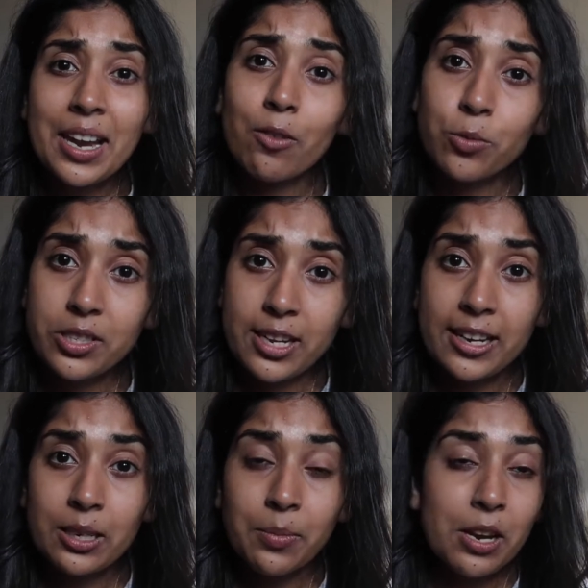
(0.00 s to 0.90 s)
nav was
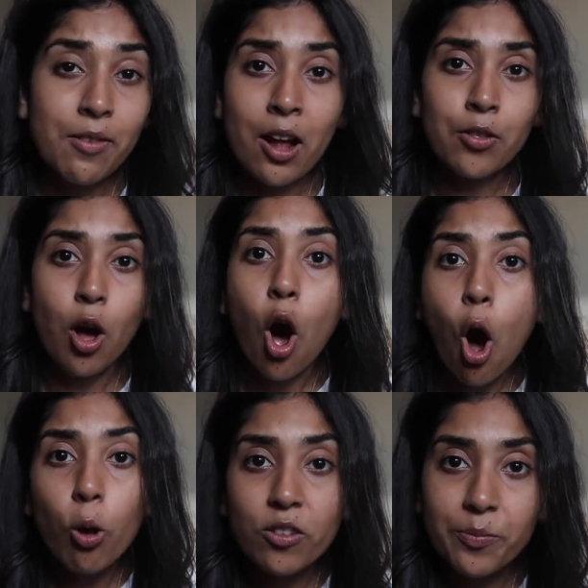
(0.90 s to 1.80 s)
taking me around the
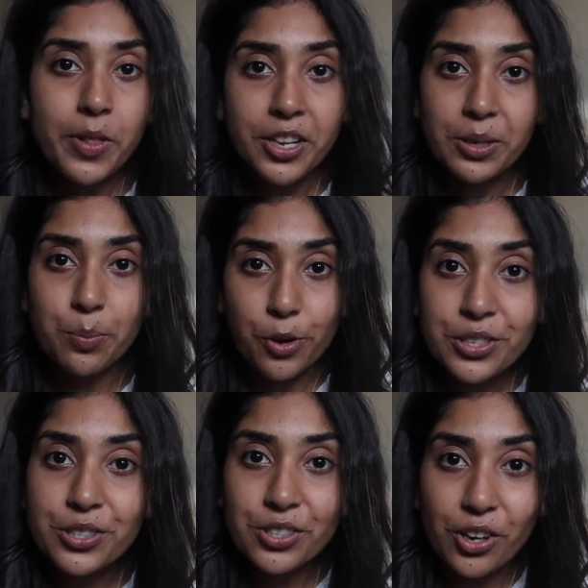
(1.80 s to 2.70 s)
whole of bloody
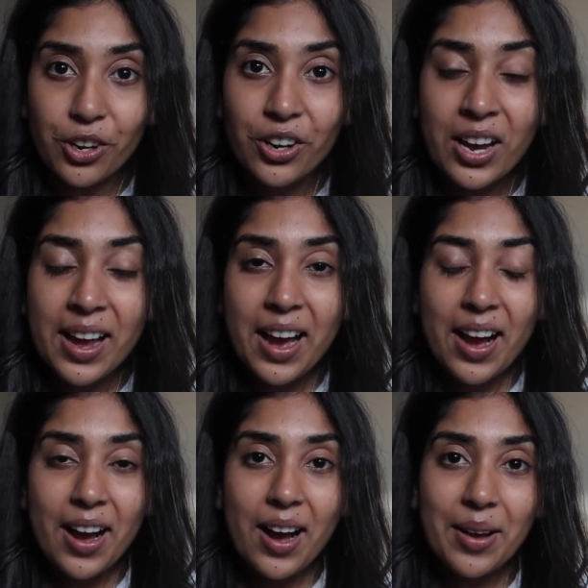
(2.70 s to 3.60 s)
Bristol,
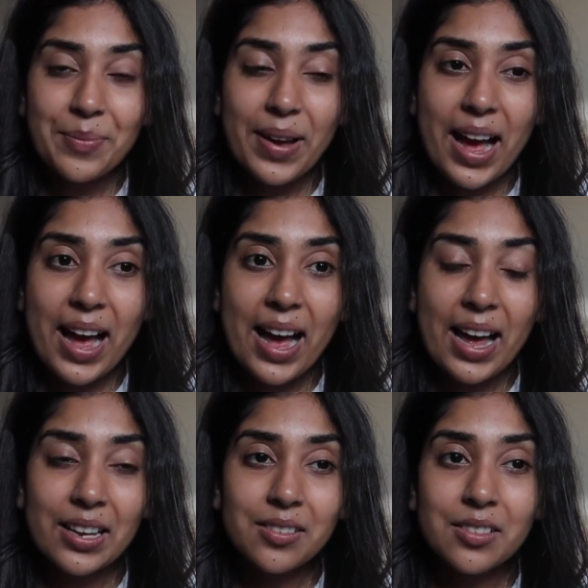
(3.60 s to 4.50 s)

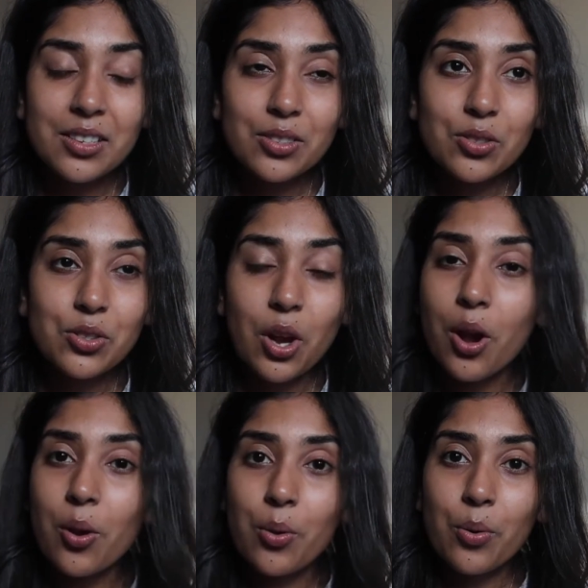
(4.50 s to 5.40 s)
and
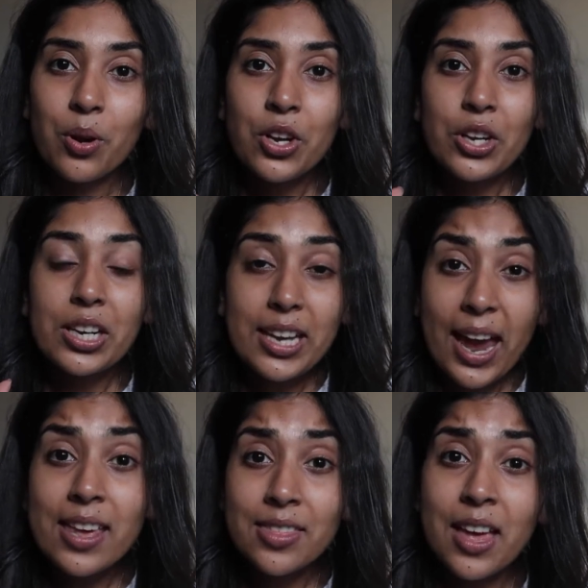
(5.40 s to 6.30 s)
so
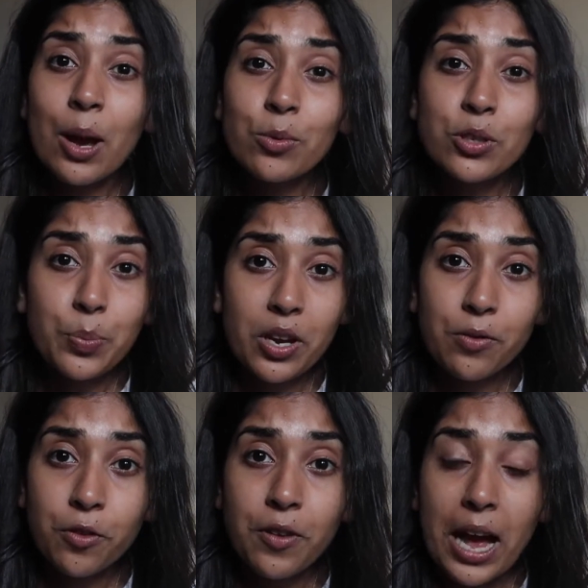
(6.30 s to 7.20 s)
getting there was a bit
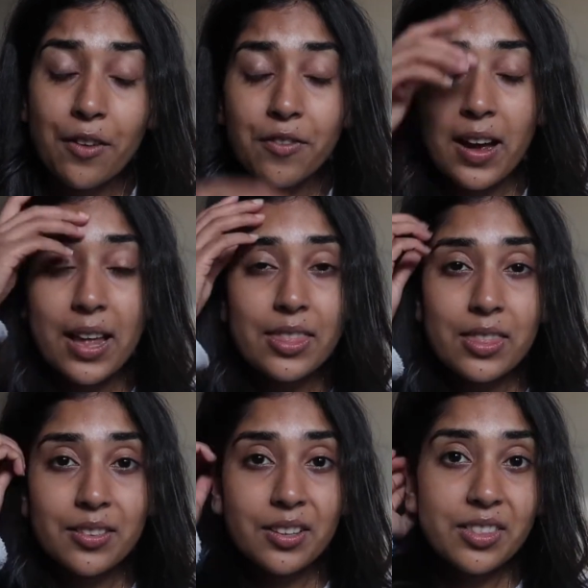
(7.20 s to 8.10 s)
of a faff,
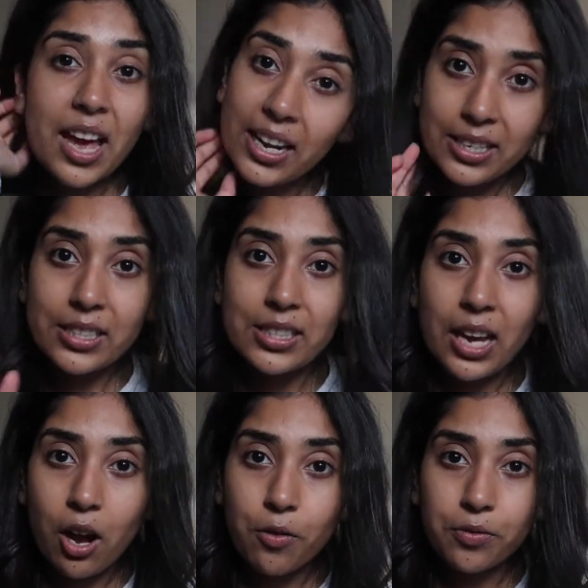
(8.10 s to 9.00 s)
and that in
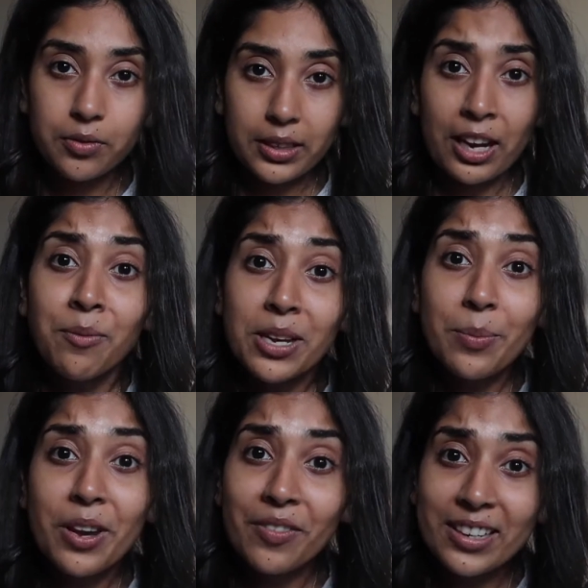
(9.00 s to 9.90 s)
itself gave me a
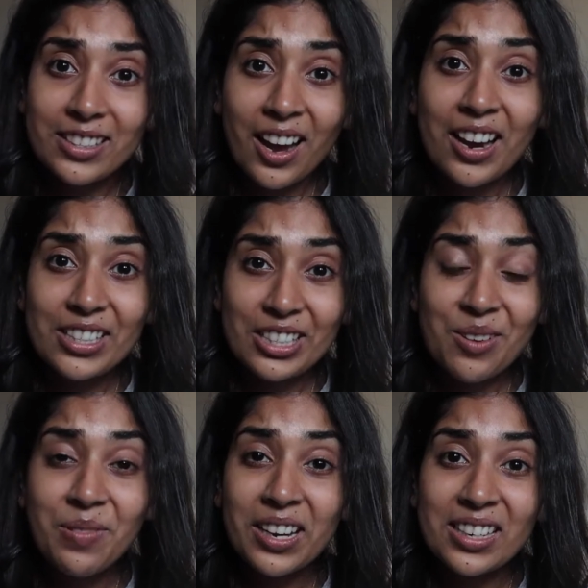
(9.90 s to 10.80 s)
bit of
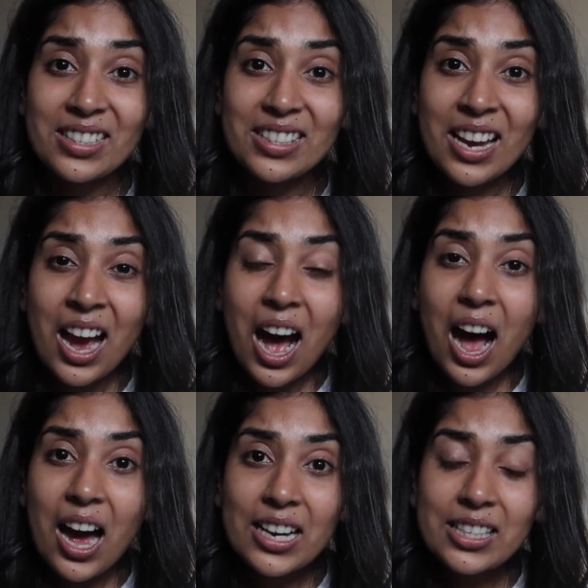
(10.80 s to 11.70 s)
anxiety because
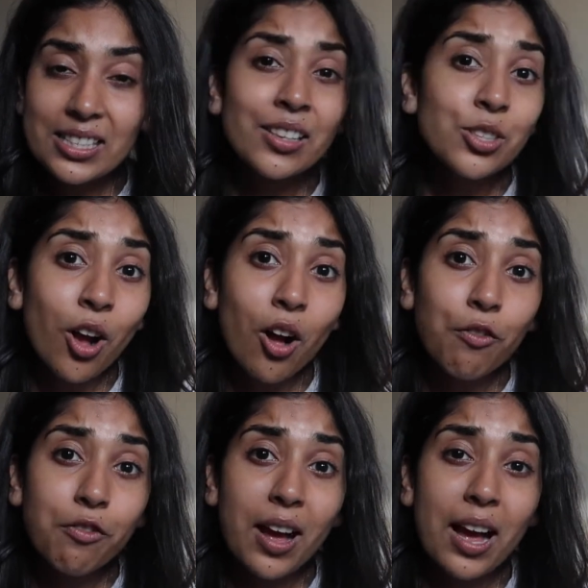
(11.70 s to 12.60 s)
I set
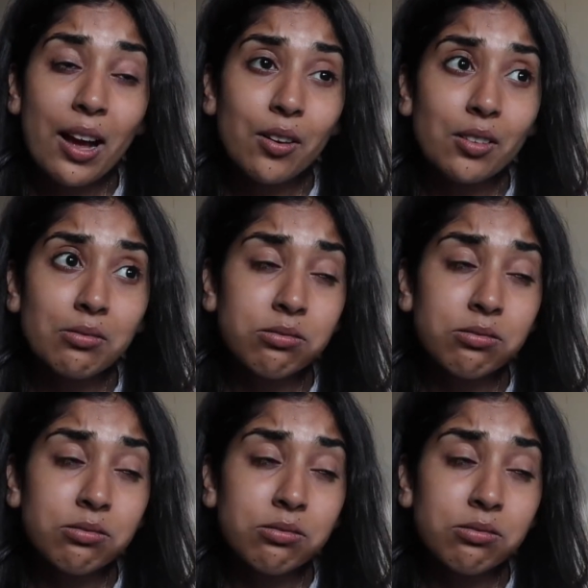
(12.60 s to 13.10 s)
off at